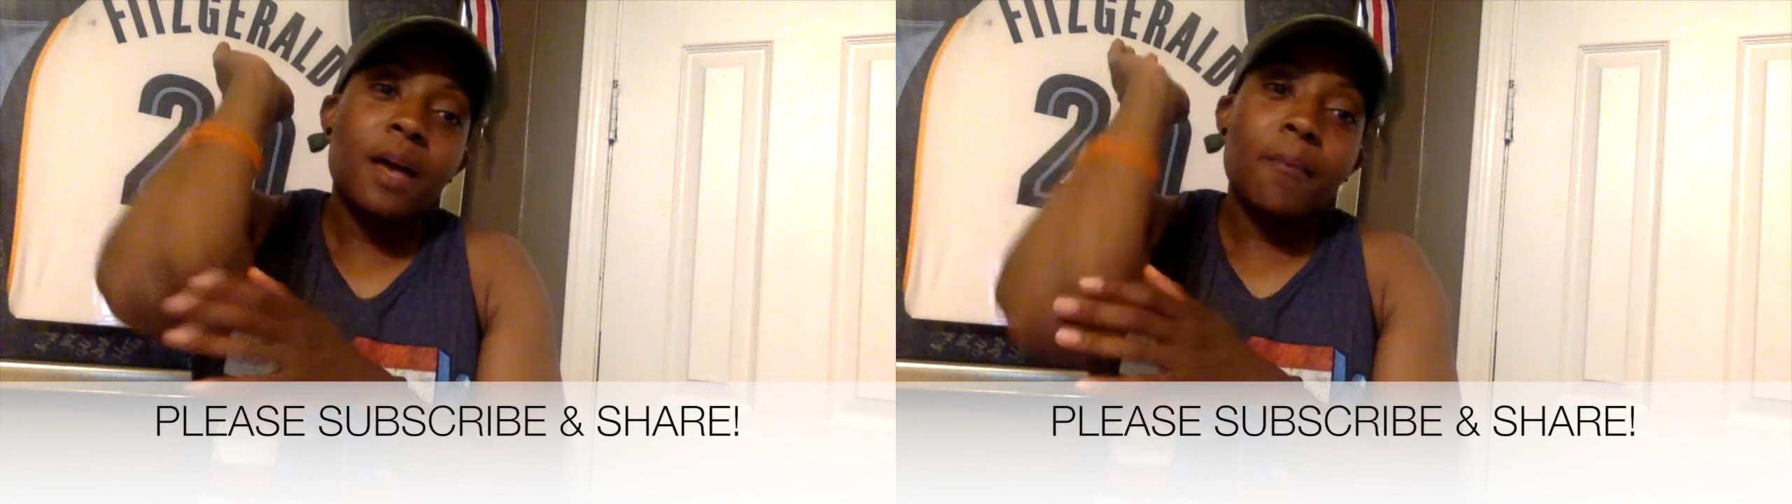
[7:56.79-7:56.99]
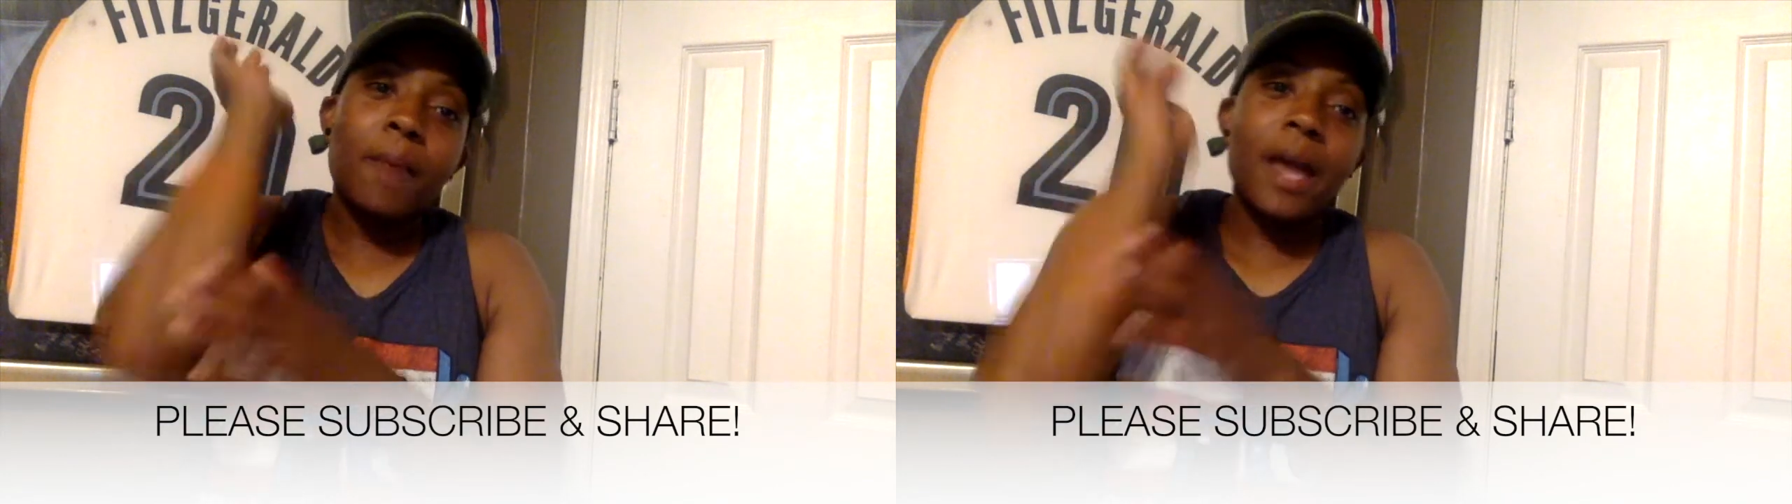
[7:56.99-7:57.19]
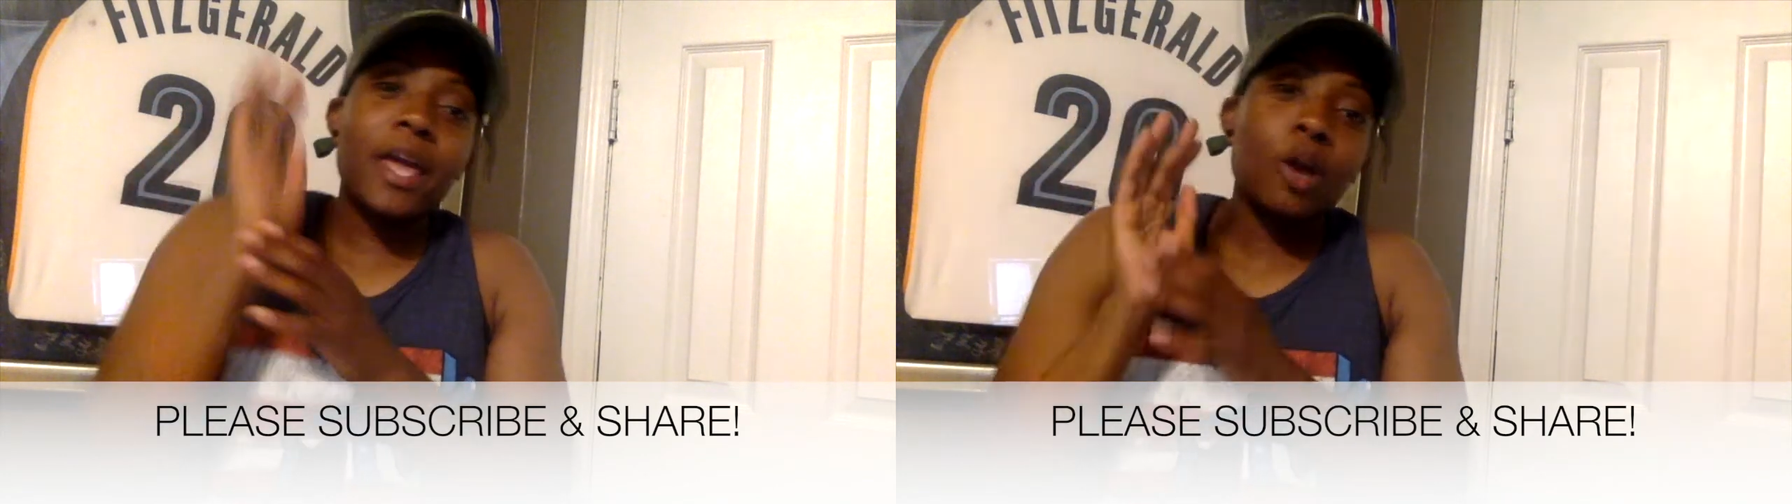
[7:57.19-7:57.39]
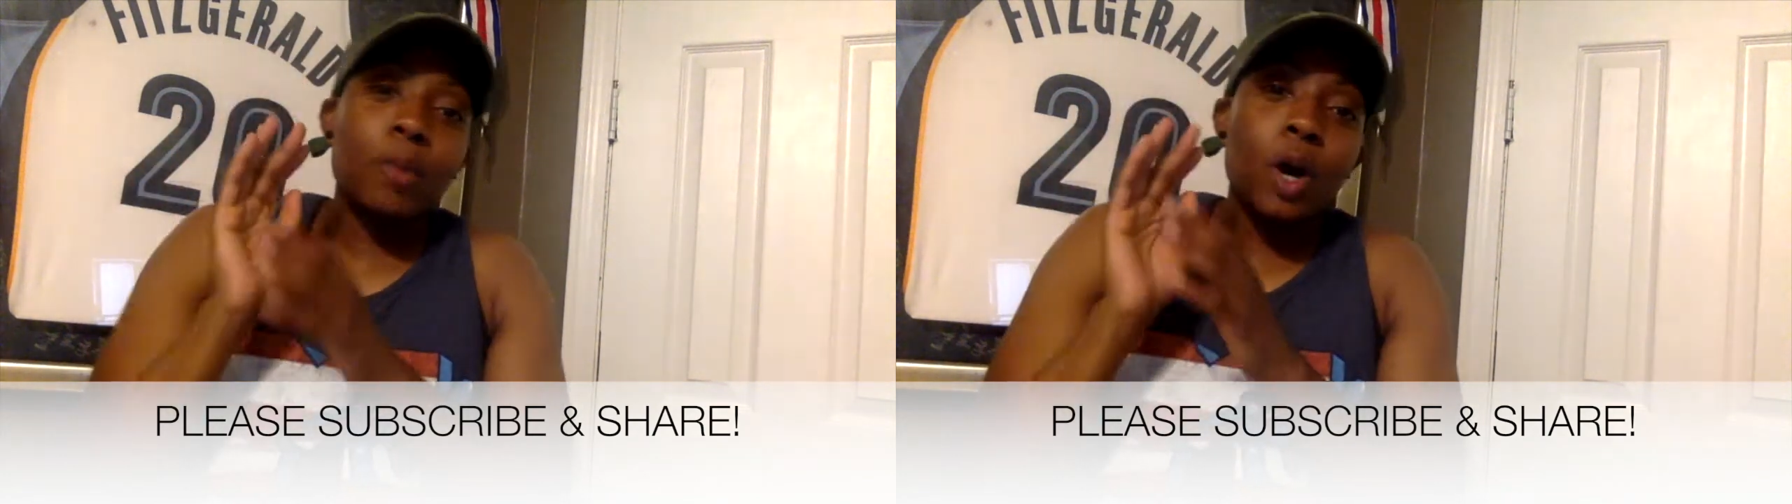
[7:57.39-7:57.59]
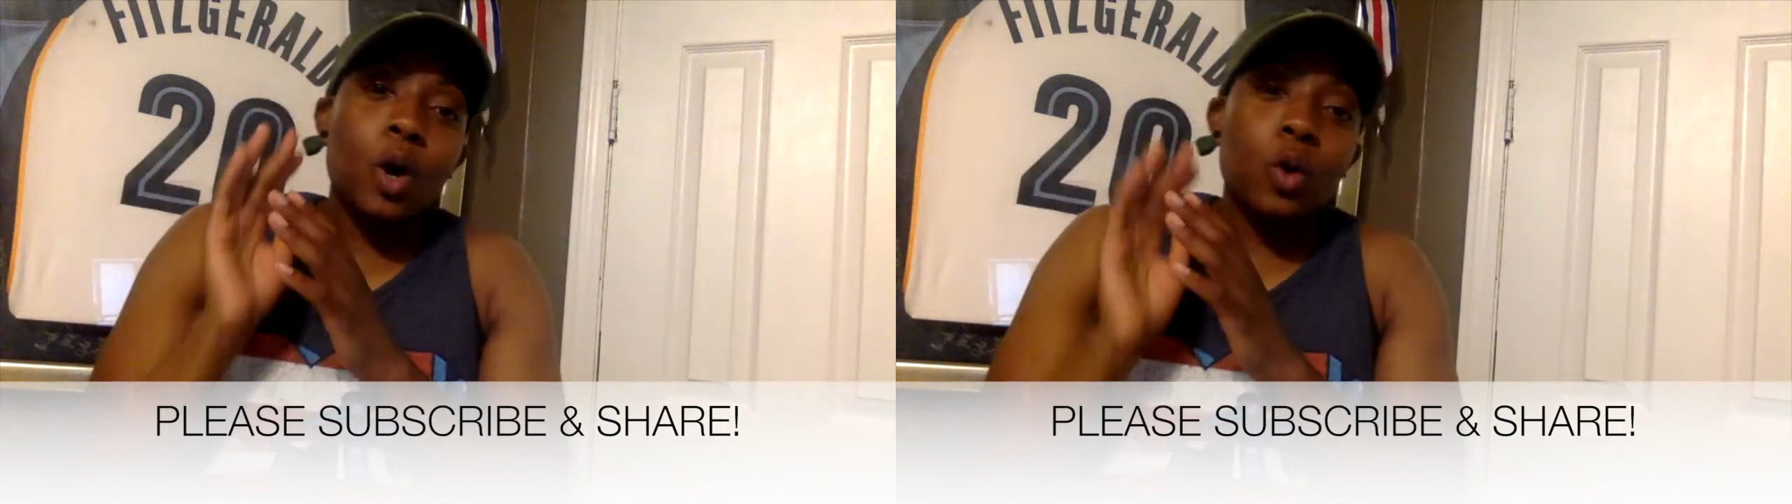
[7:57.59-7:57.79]
my
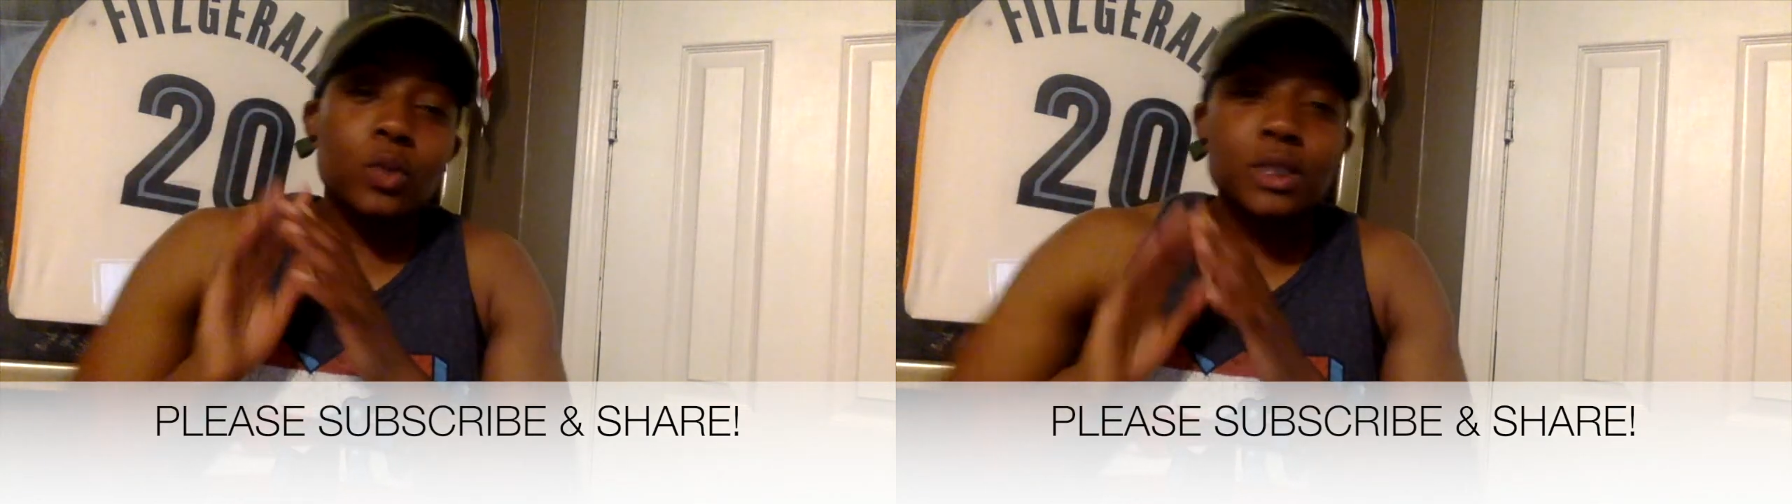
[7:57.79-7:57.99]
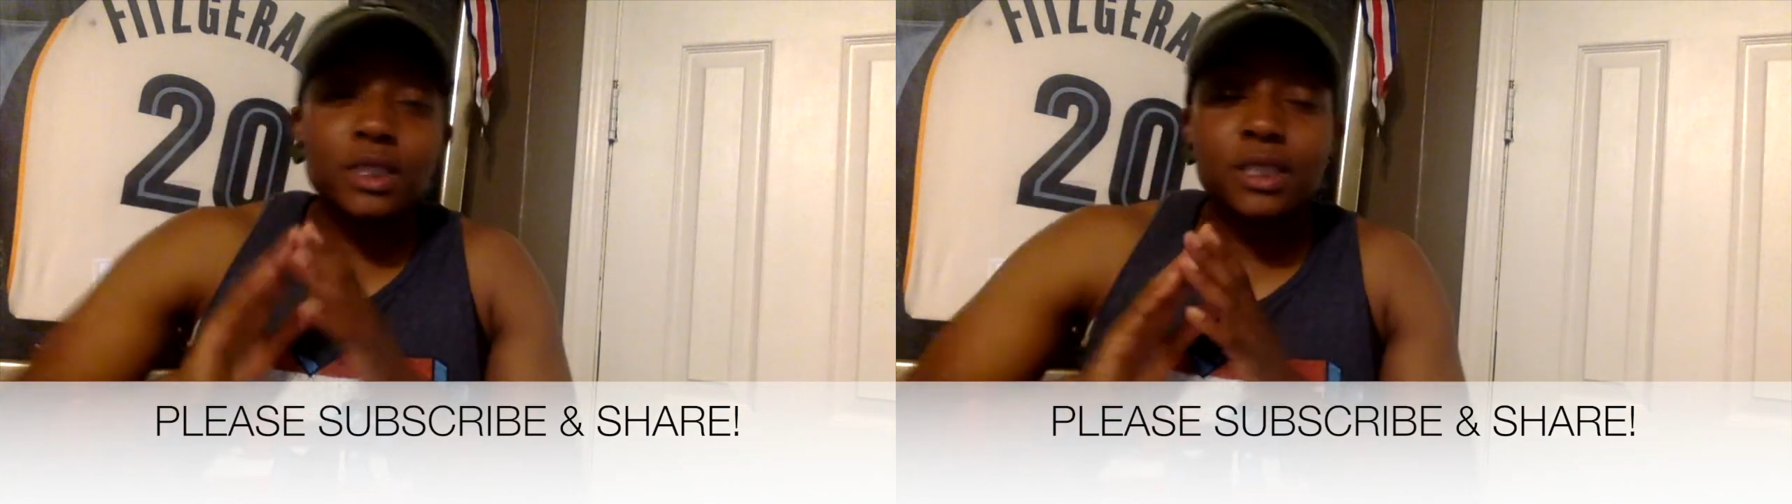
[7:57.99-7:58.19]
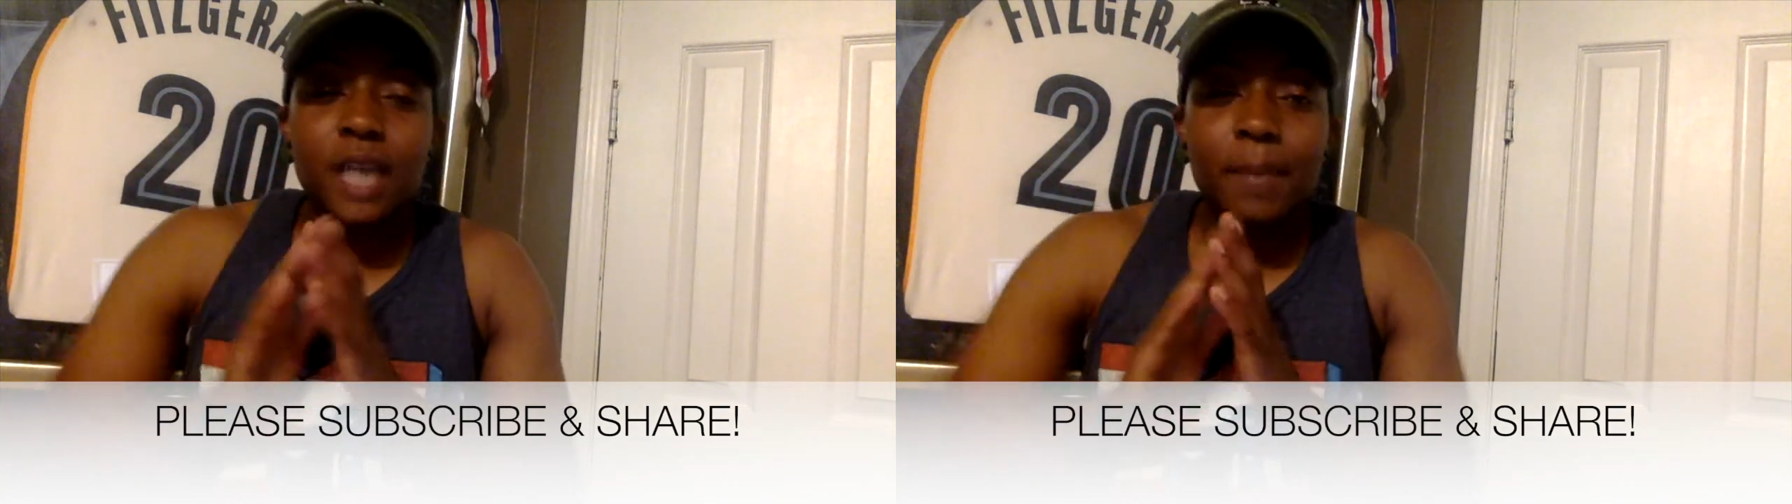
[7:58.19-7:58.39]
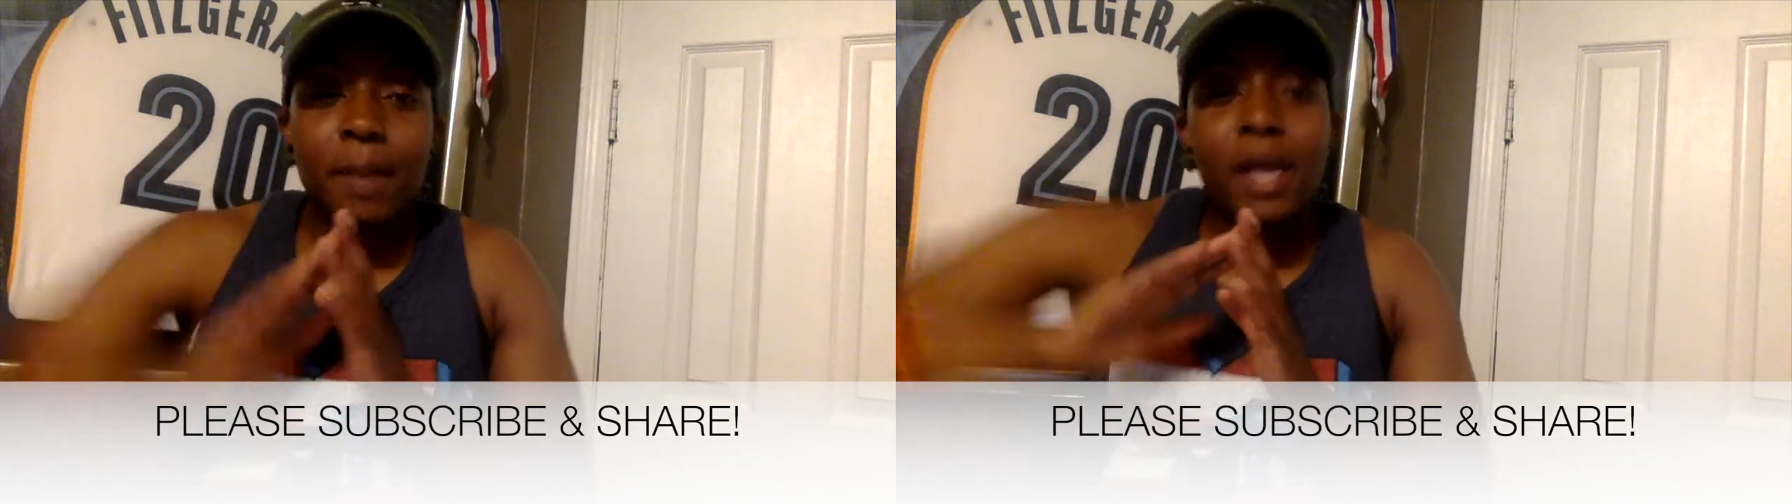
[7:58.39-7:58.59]
elbow was like my